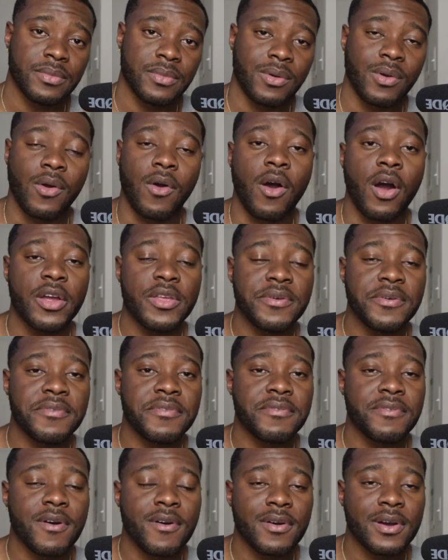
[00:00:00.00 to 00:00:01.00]
Or are you
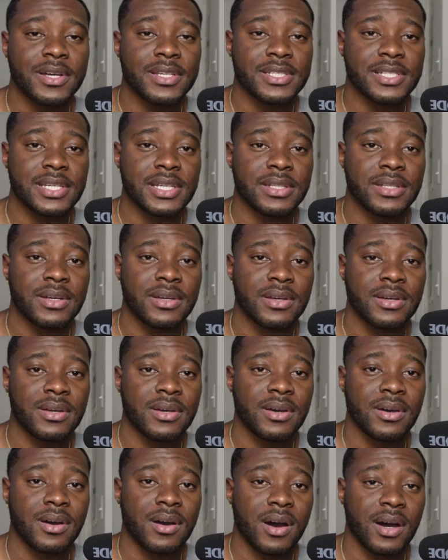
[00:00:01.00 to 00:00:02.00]
focusing
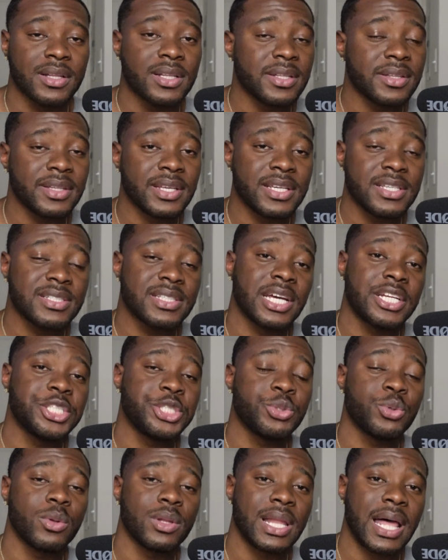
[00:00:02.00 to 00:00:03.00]
on the things
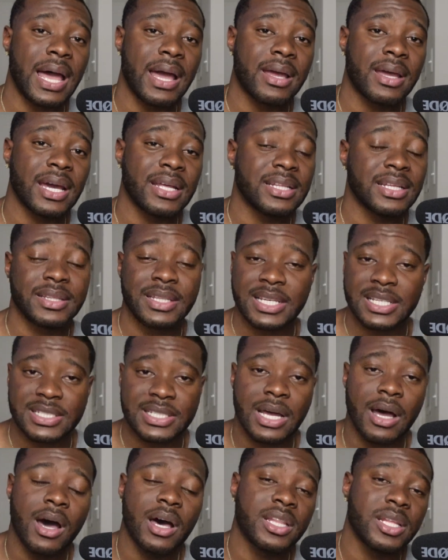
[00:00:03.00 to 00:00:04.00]
that you lack and the things
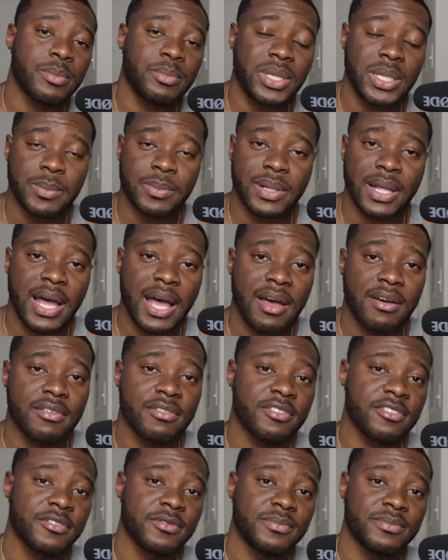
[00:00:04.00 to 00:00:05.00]
that other people have?
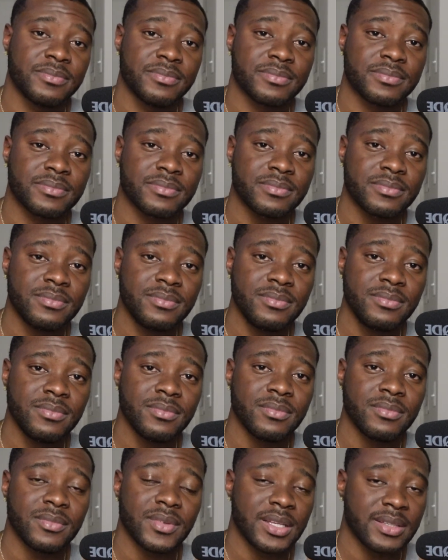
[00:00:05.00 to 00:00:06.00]

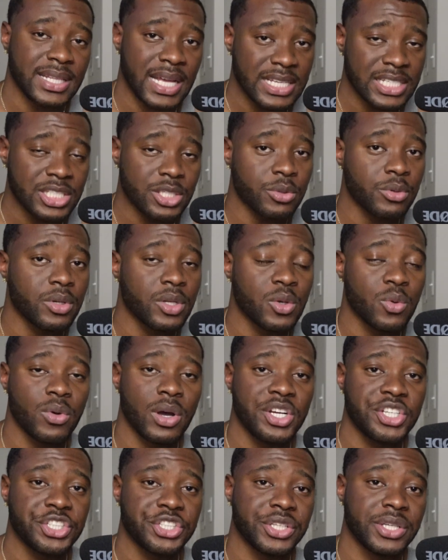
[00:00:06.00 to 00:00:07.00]
That's the real
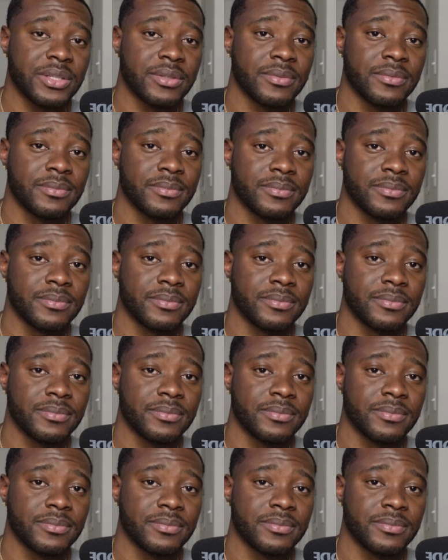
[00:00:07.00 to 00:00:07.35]
question,